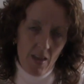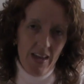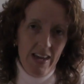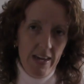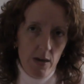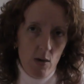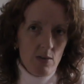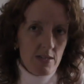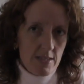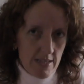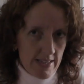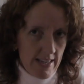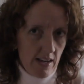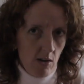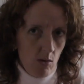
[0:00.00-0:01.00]
He uses the
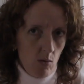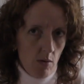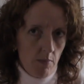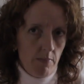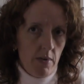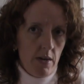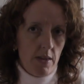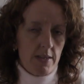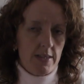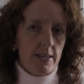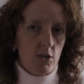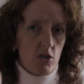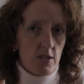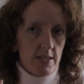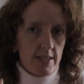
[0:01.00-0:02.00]
single one,
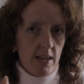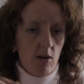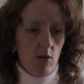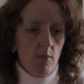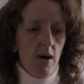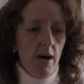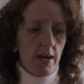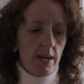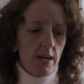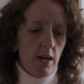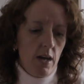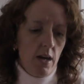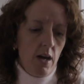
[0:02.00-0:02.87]
just a single mic.